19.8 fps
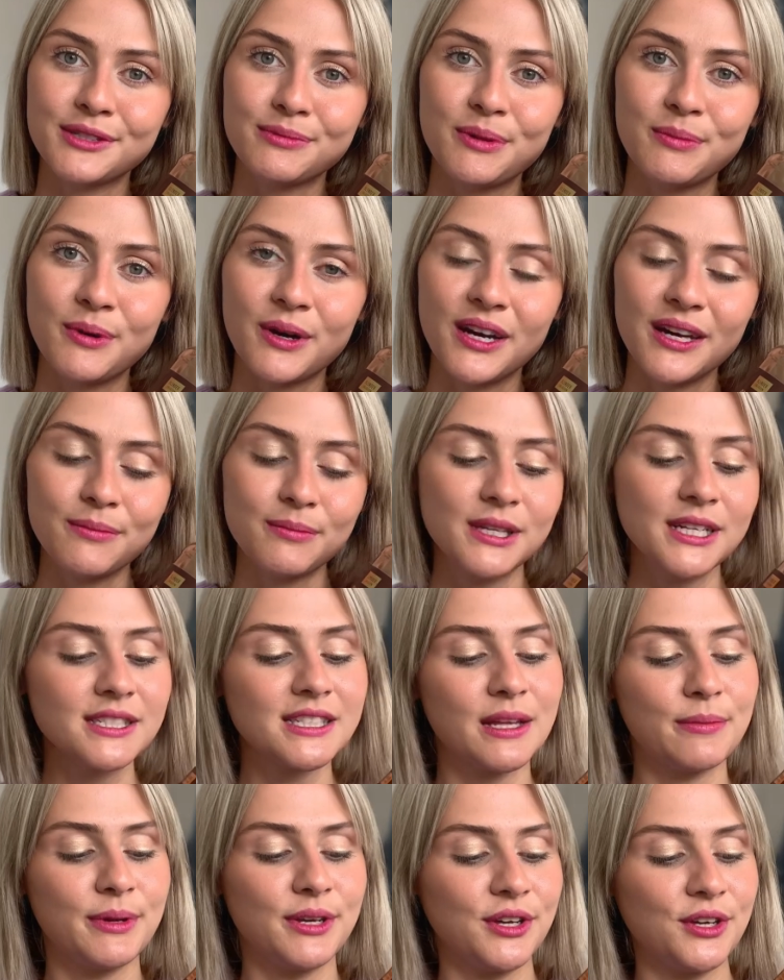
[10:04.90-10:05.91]
me by, please
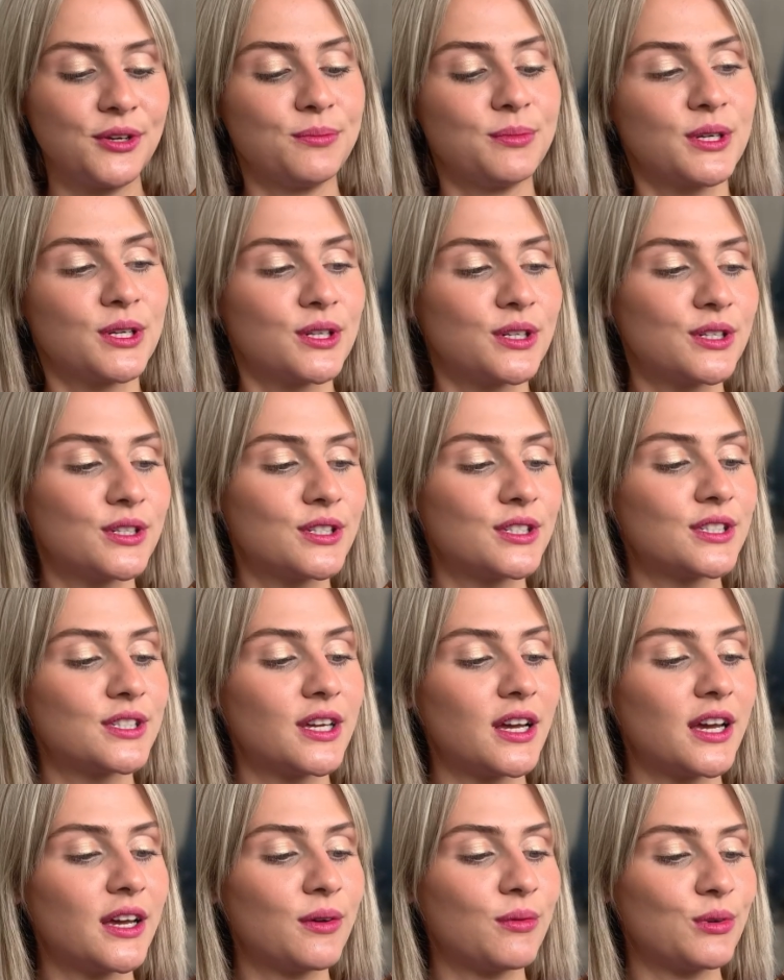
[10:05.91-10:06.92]
let me know, because
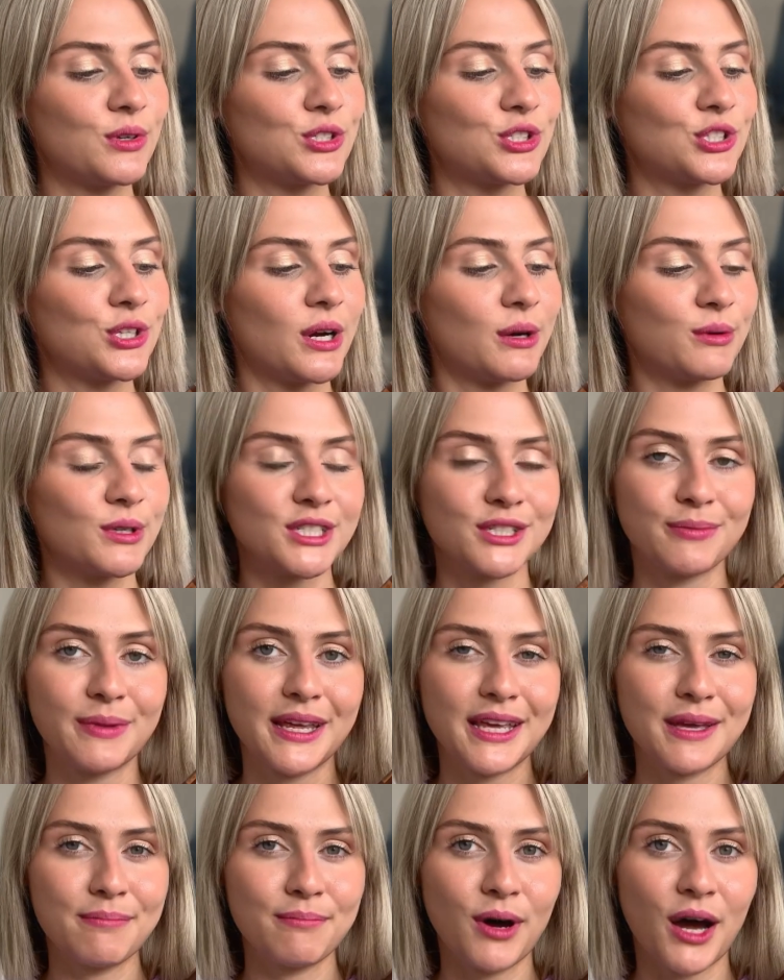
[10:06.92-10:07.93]
I want to make
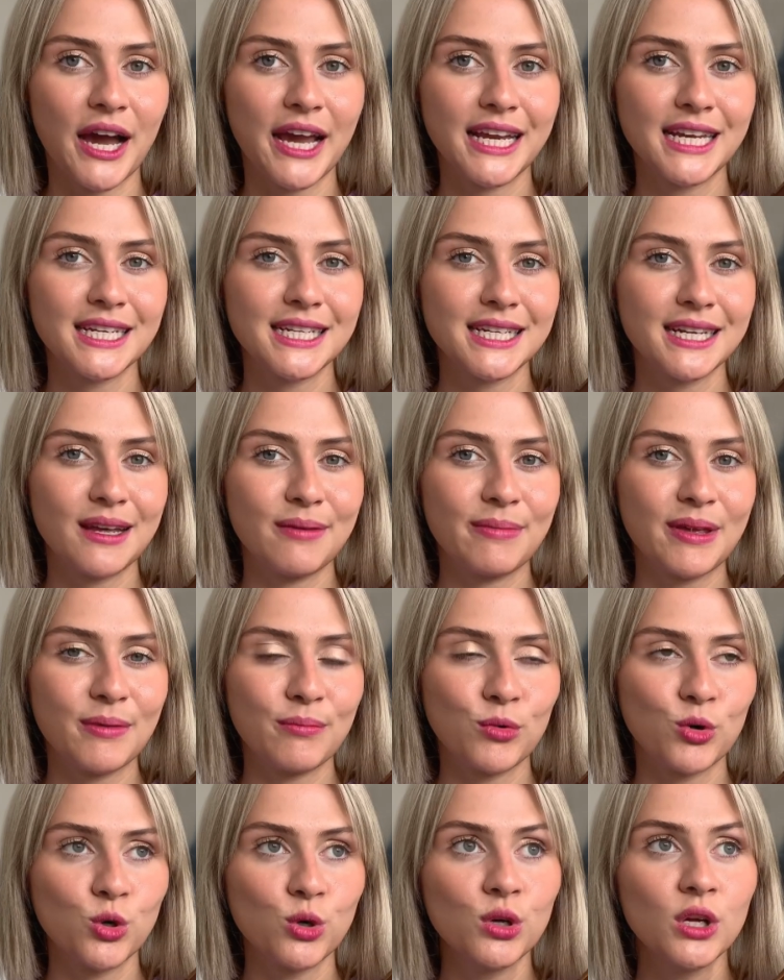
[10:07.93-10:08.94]
it mine a bit
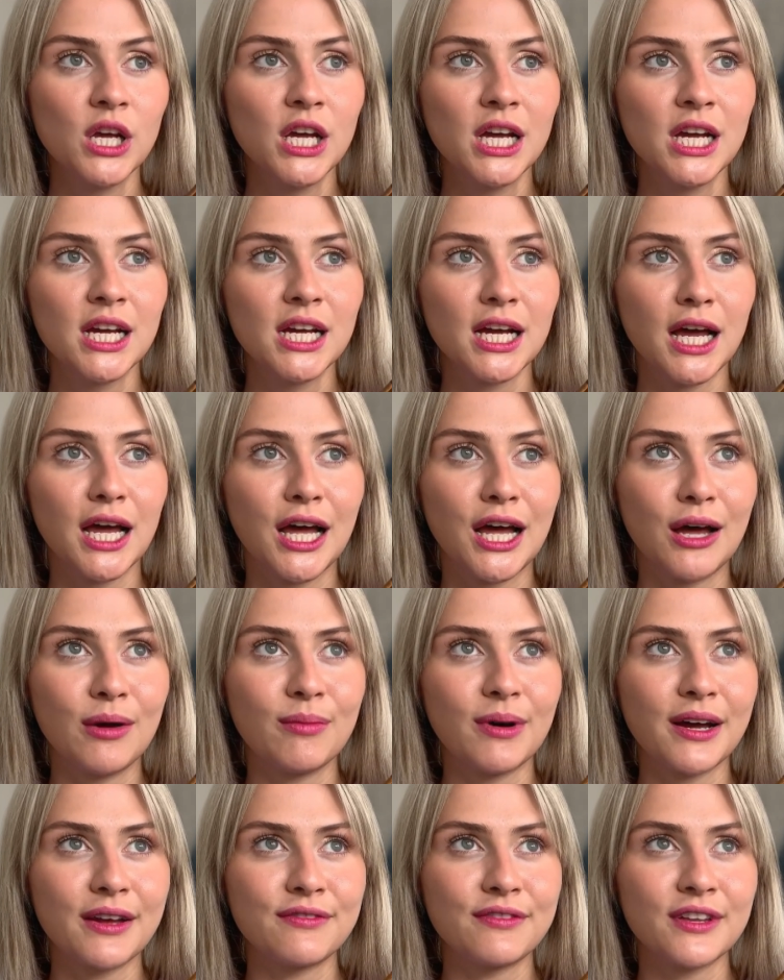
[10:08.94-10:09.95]
more.
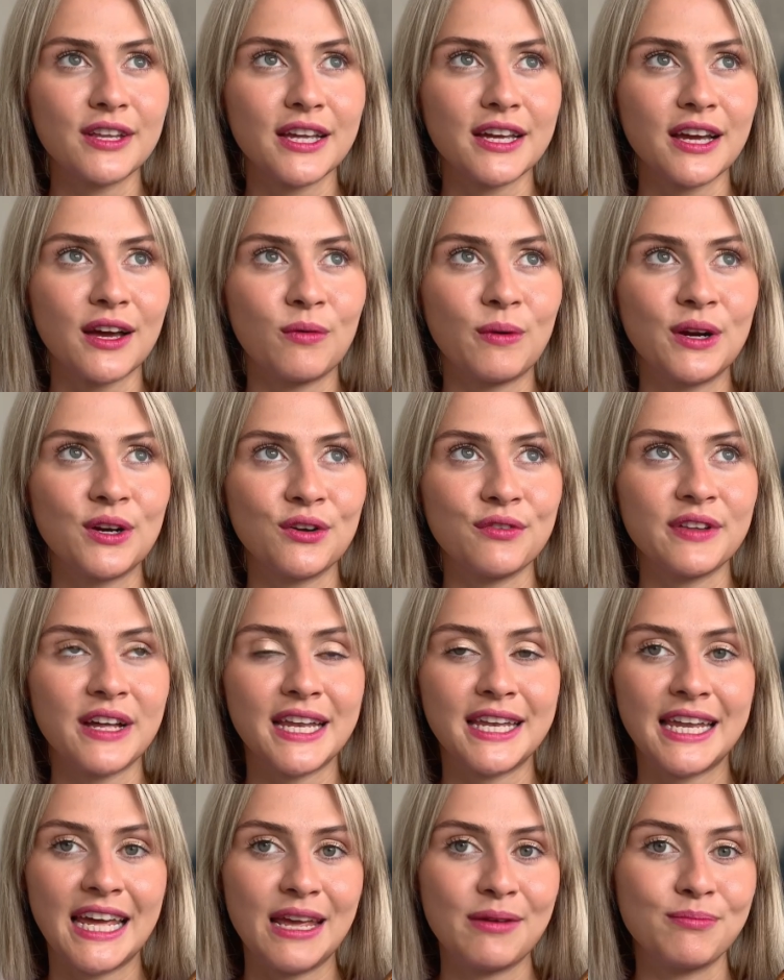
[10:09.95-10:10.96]
I feel like I went off that
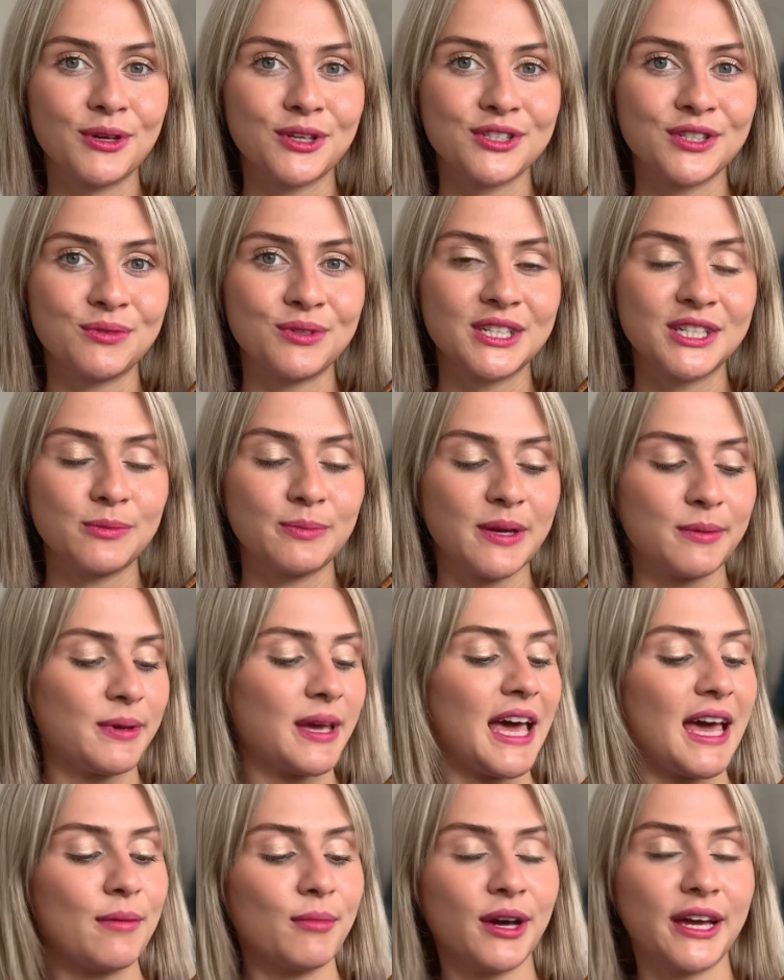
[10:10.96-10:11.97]
name because I wanted to be a
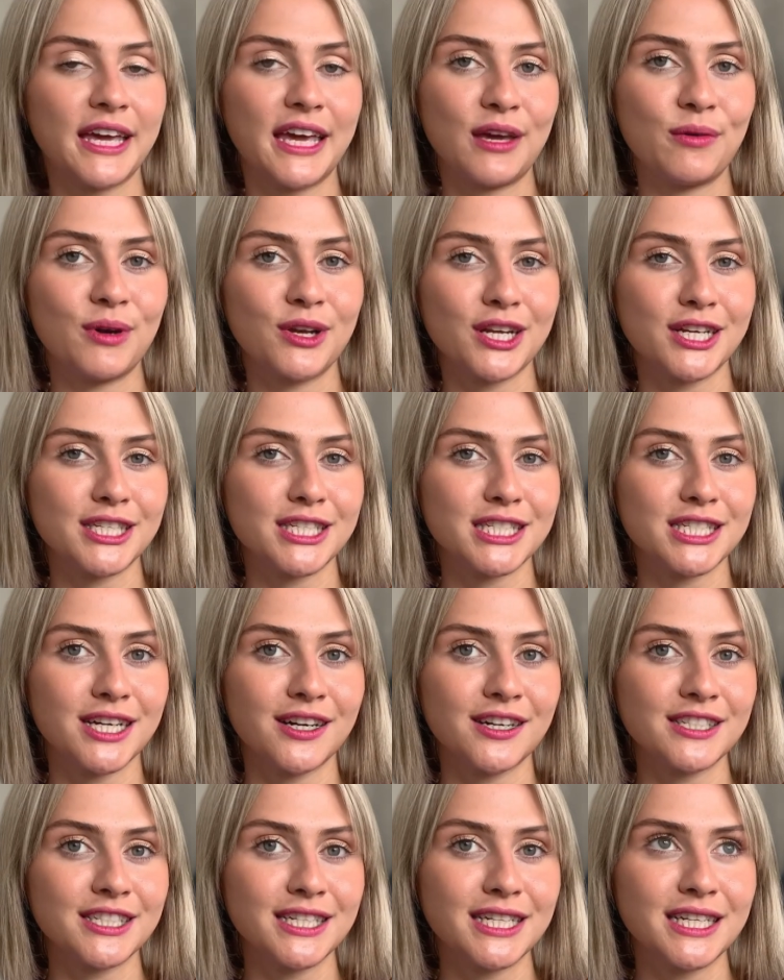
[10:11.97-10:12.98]
bit MIA when I
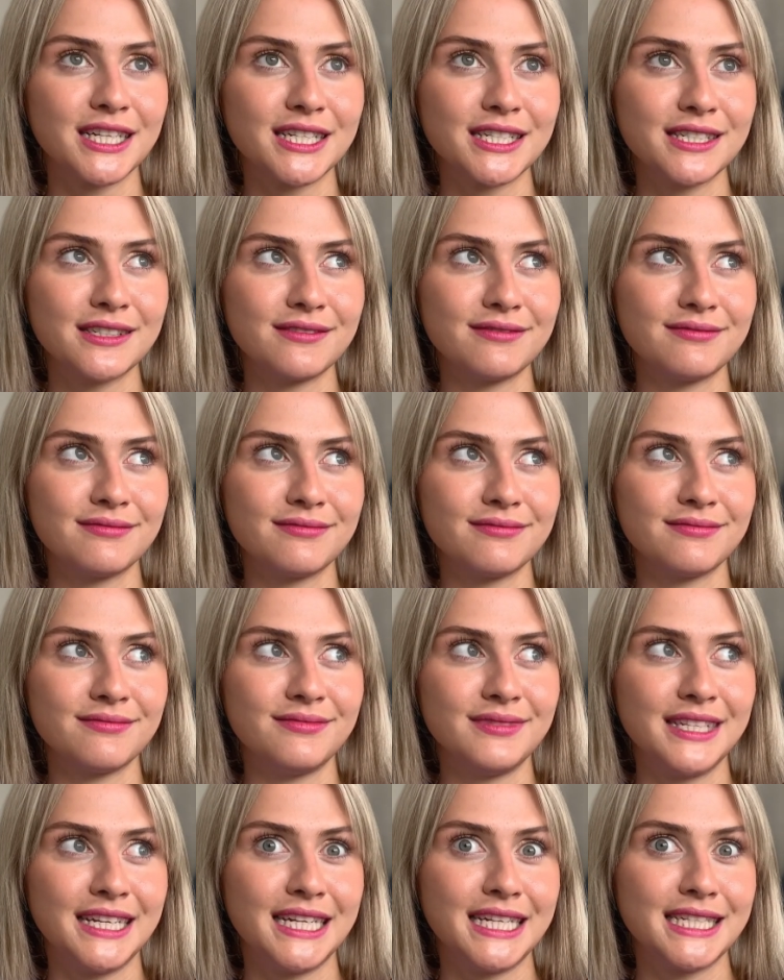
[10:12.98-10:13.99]
started it
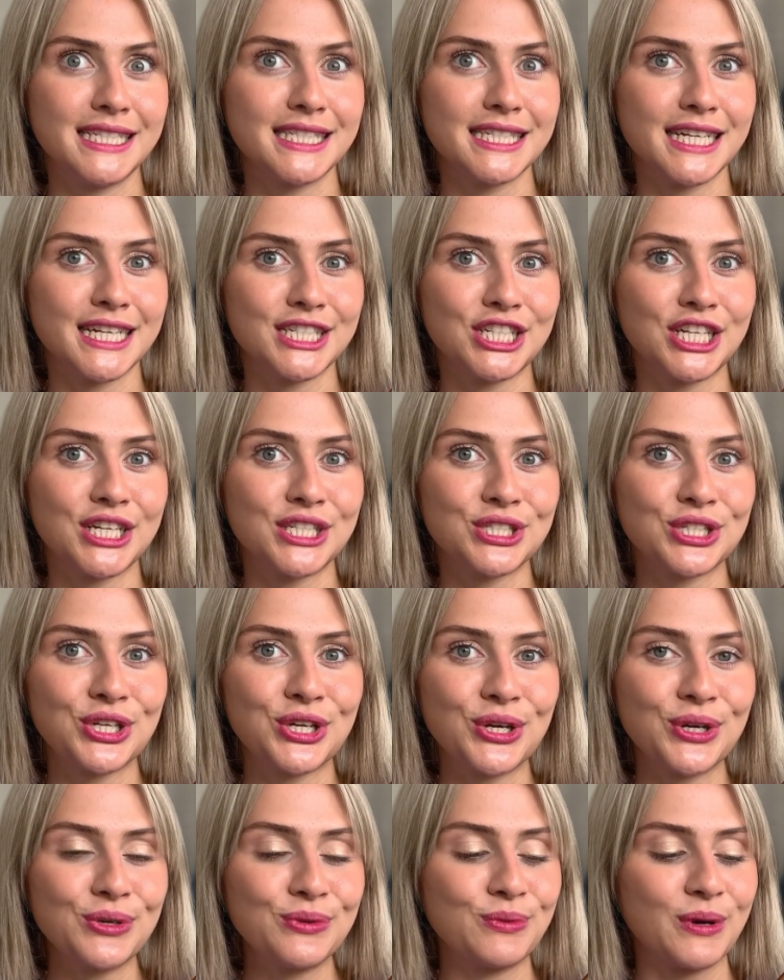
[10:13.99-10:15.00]
nearly 6 years
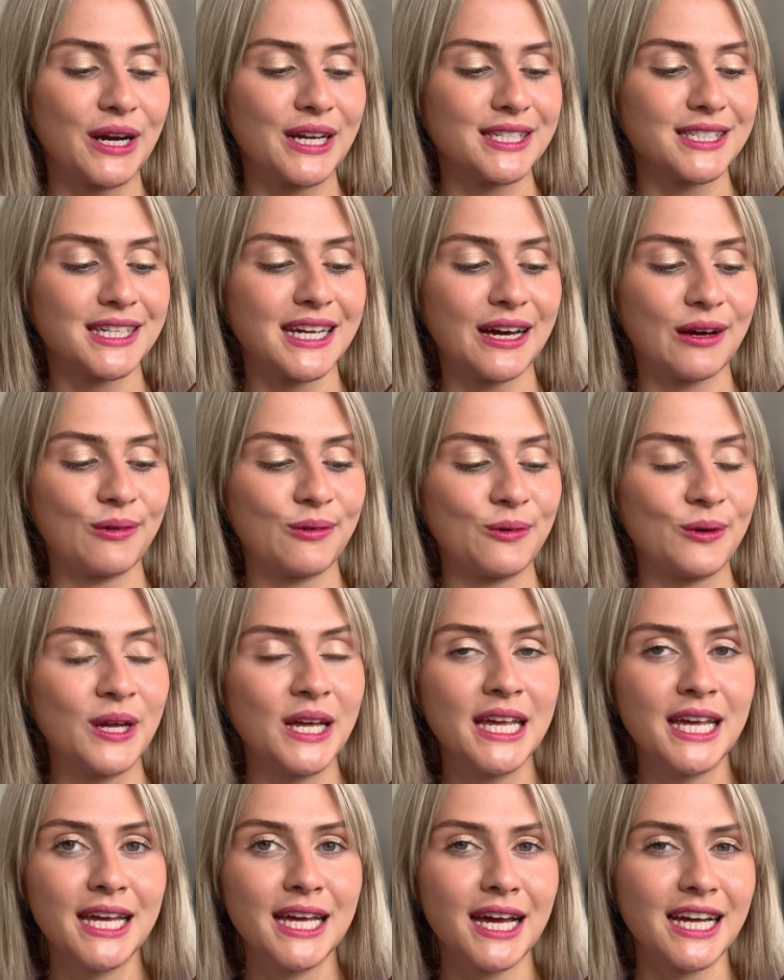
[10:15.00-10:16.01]
ago, whereas now
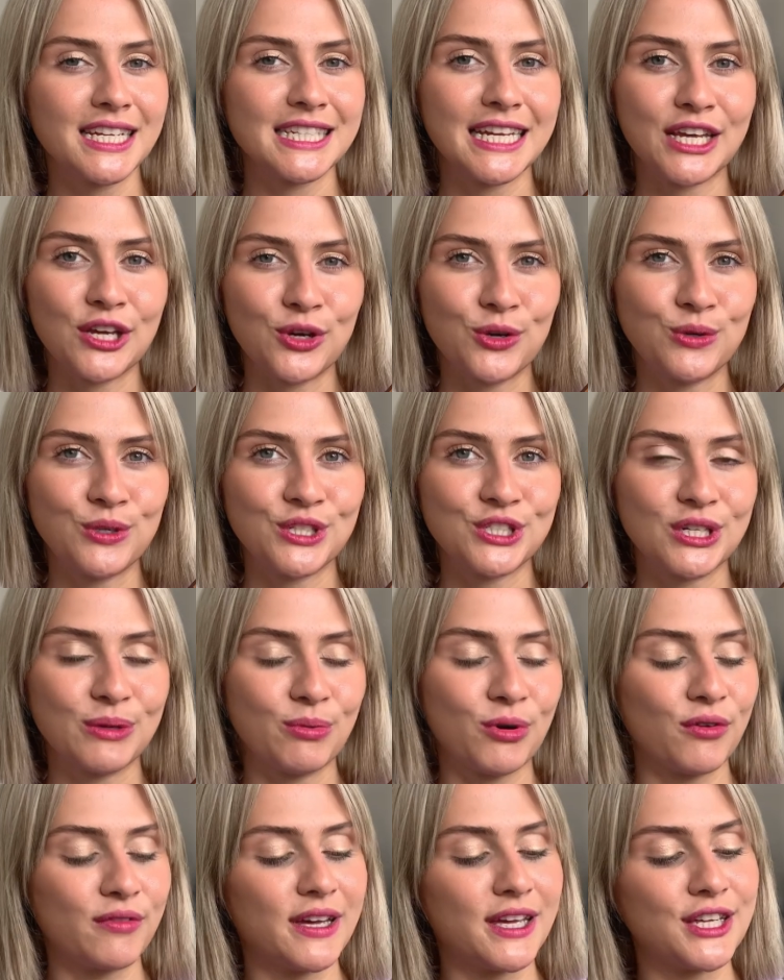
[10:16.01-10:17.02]
I take ownership
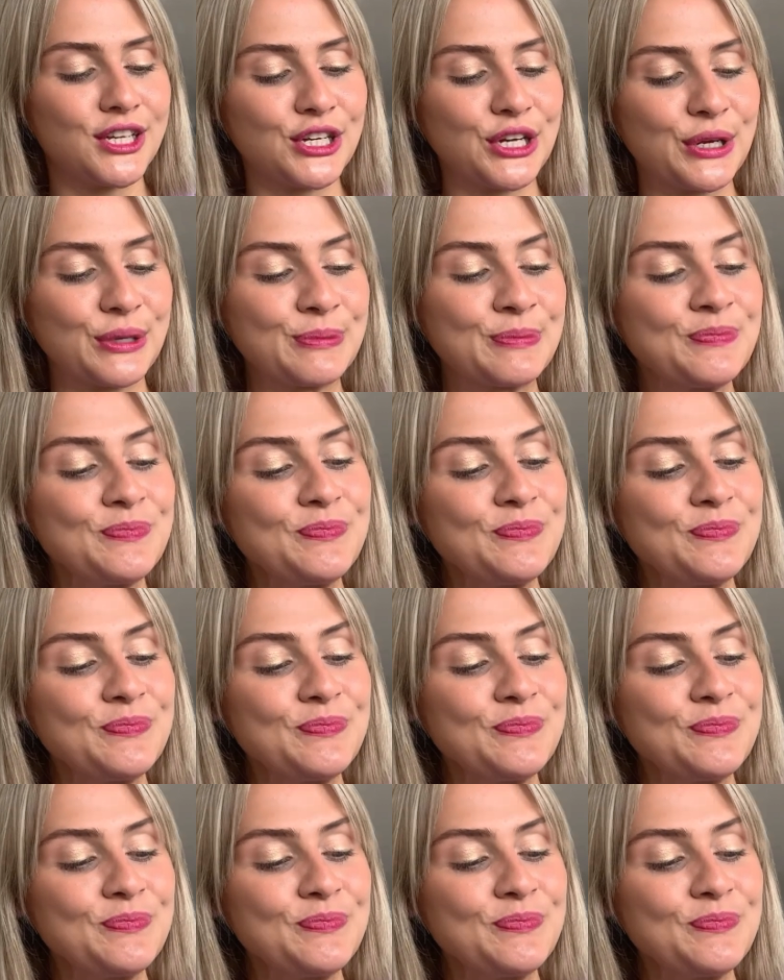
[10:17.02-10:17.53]
of it, you know.